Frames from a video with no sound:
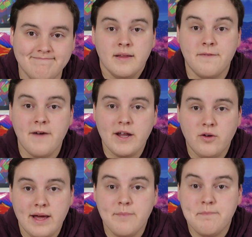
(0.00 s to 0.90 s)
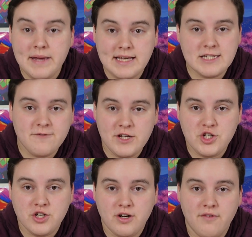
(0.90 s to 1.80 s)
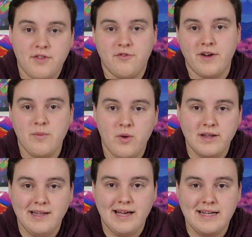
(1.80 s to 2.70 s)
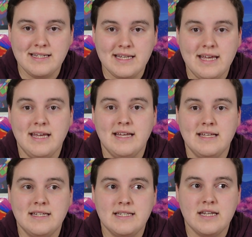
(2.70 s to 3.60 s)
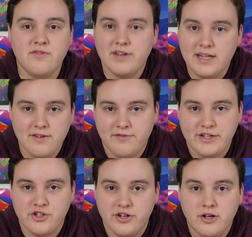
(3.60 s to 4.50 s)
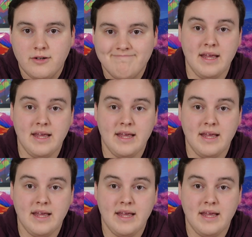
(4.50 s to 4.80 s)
The final and biggest feature of the Frame1 Lite isn't really a feature at all.